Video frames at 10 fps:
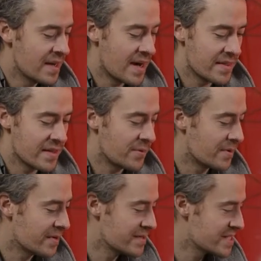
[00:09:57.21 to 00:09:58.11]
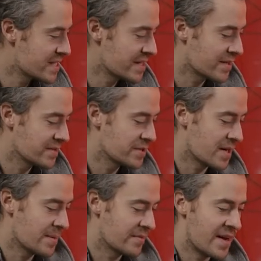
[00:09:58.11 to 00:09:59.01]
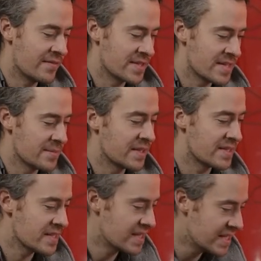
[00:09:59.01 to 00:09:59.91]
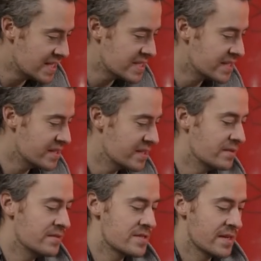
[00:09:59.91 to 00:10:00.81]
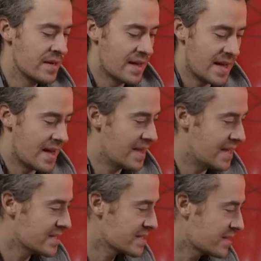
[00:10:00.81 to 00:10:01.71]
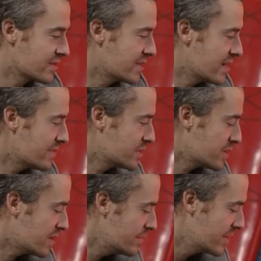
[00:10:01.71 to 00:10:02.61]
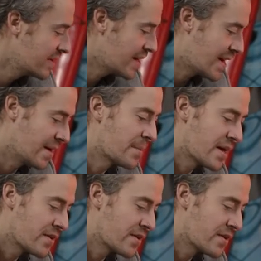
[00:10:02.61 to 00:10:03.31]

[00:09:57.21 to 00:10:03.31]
I think Oru has done a good job of having something that's easy to use and does a good enough job, and